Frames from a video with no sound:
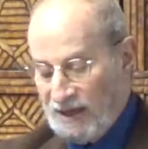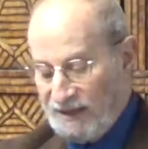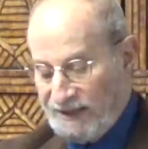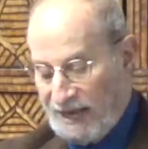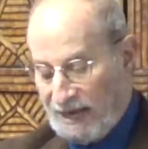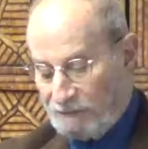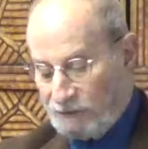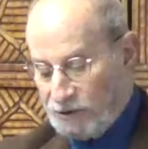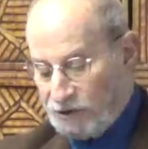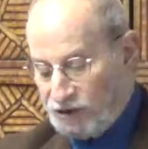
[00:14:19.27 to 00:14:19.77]

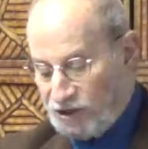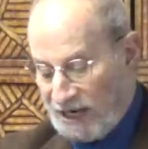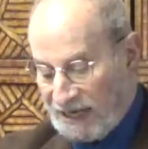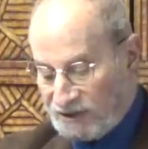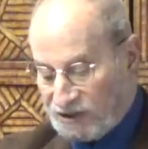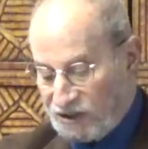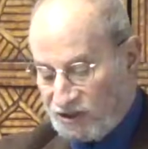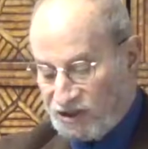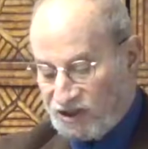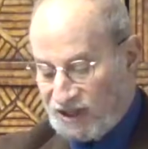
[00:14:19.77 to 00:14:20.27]
that
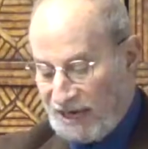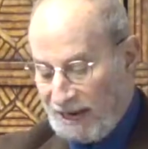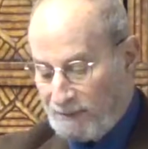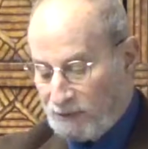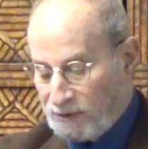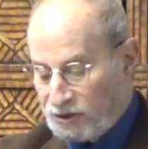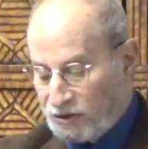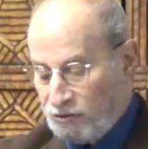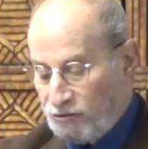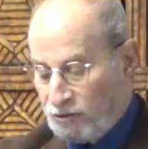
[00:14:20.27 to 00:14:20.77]
rejects
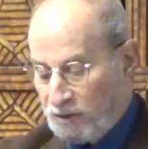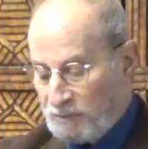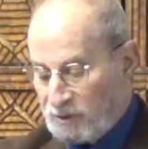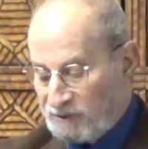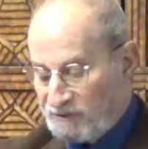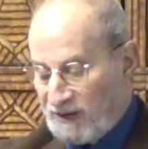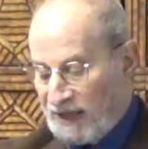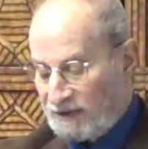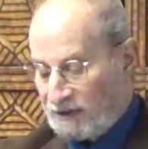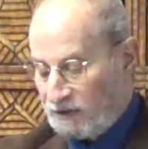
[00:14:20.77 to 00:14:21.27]
established norms
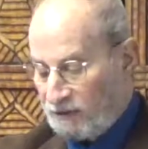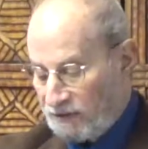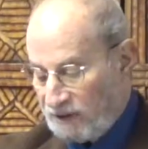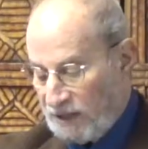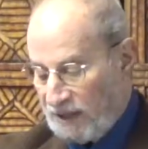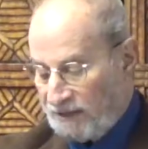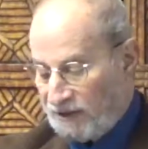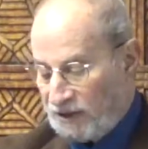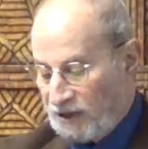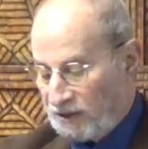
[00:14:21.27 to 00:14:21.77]
of ethical
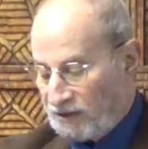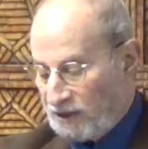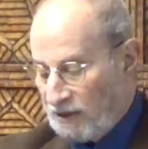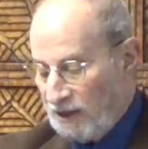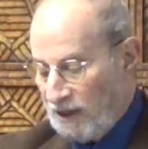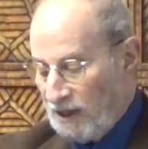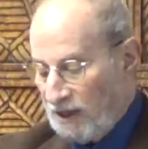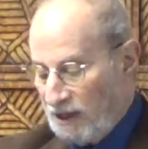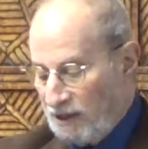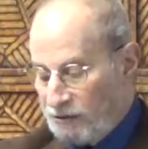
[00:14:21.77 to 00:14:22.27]
conduct
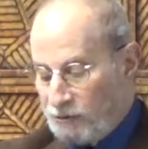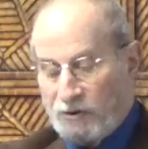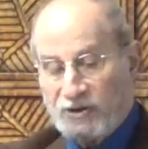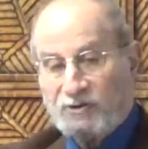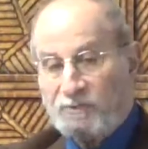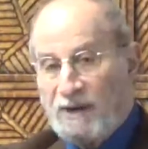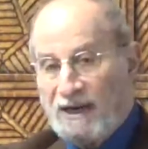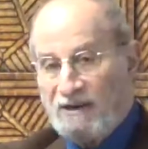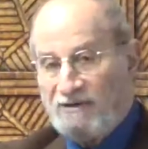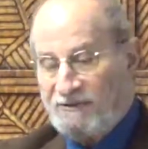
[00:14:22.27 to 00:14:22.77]

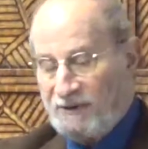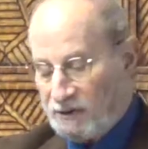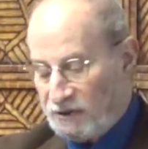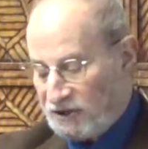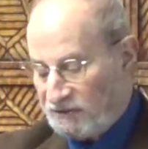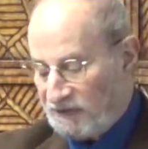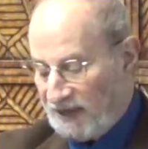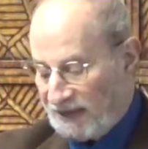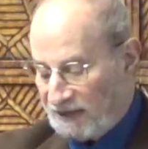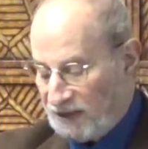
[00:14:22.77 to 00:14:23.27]
across many
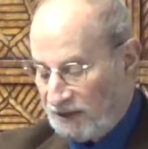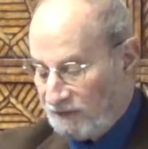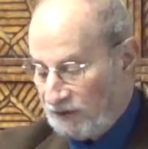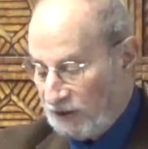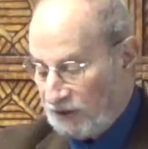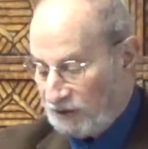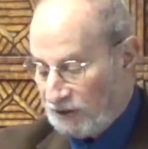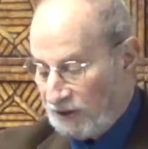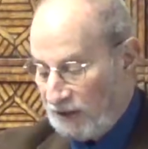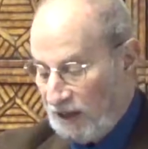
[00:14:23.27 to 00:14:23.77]
fields of
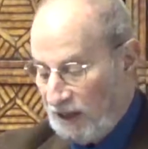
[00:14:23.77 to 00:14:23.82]
activities.